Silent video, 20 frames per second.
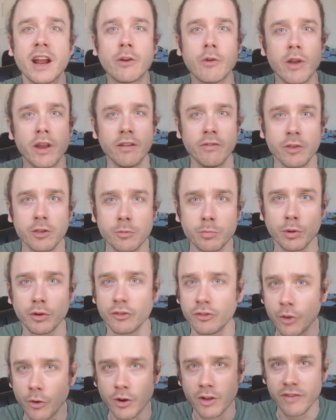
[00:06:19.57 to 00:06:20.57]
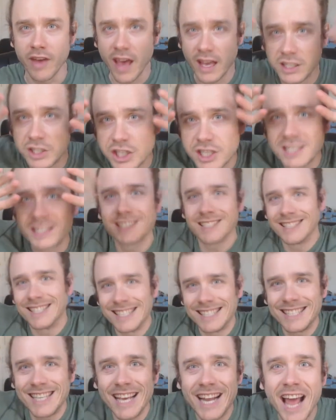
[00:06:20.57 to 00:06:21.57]
I created this persona of edginess to
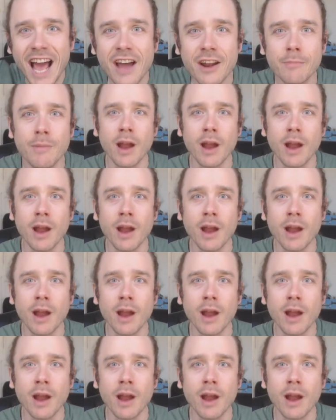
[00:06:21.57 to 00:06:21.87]
like get out